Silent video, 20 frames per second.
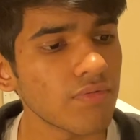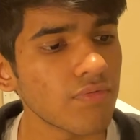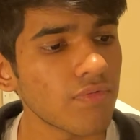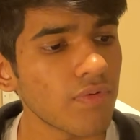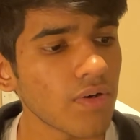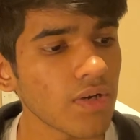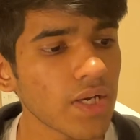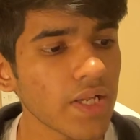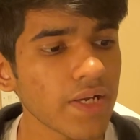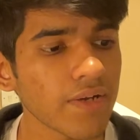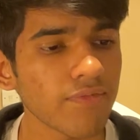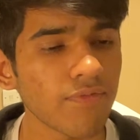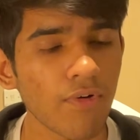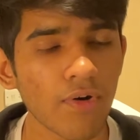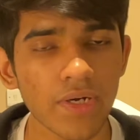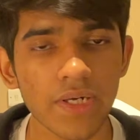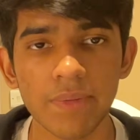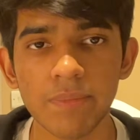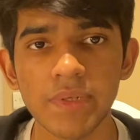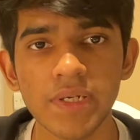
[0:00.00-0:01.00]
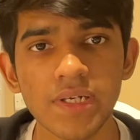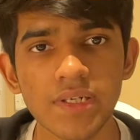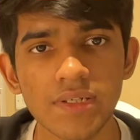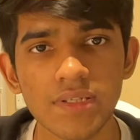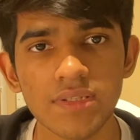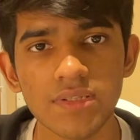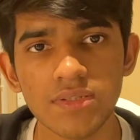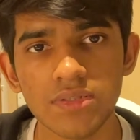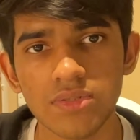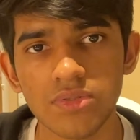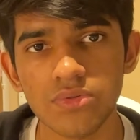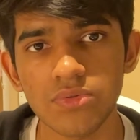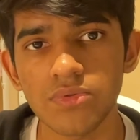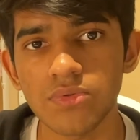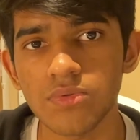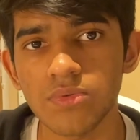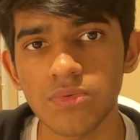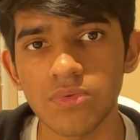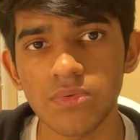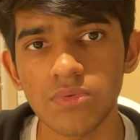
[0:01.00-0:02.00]
for like 40 minutes
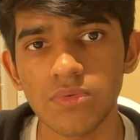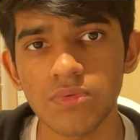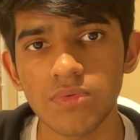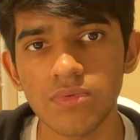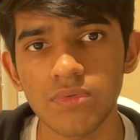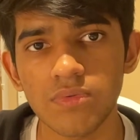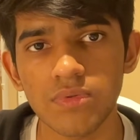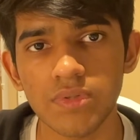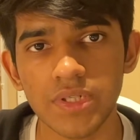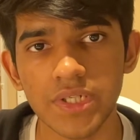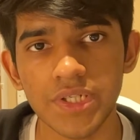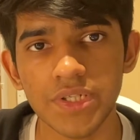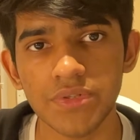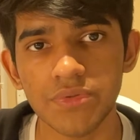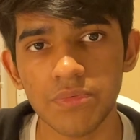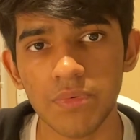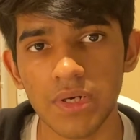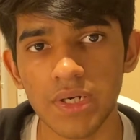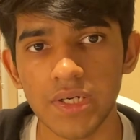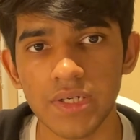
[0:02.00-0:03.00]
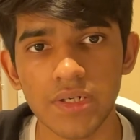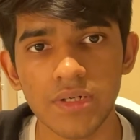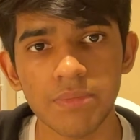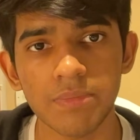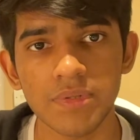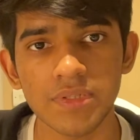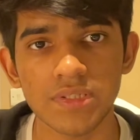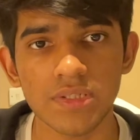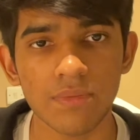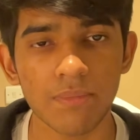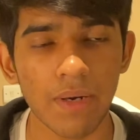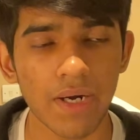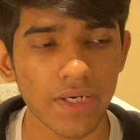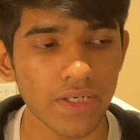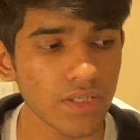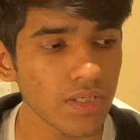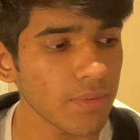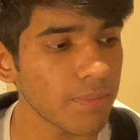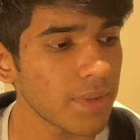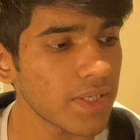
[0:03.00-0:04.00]
to reach 100%
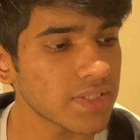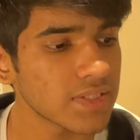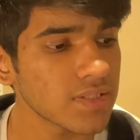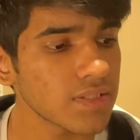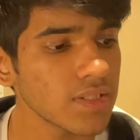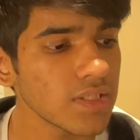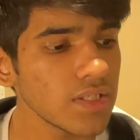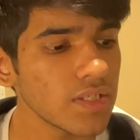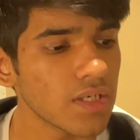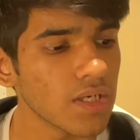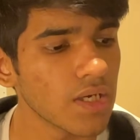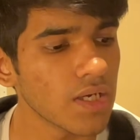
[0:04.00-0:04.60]
battery capacity,